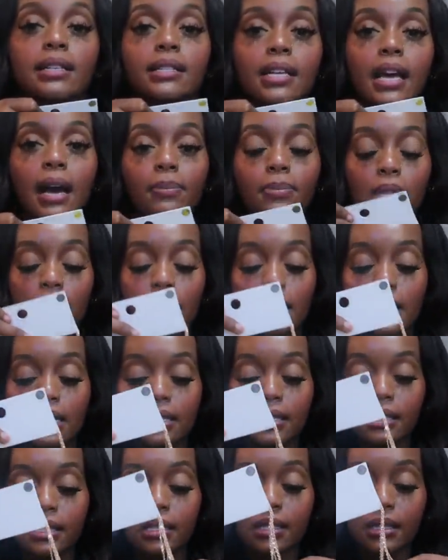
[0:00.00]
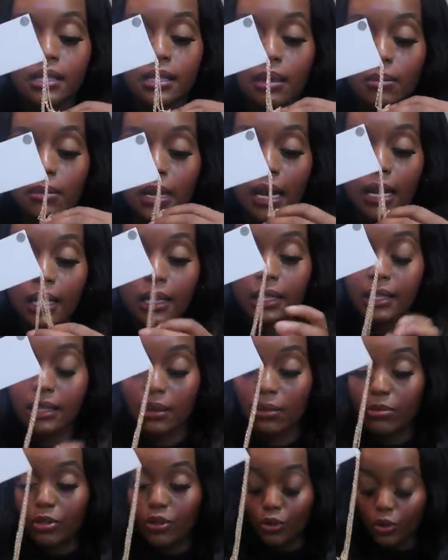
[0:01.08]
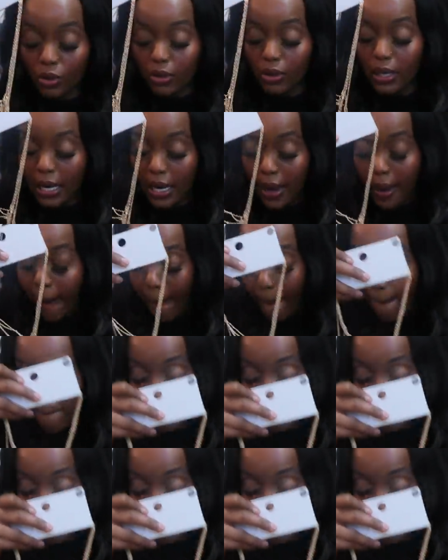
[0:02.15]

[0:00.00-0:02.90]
a top that needs some necklace, some jewelry.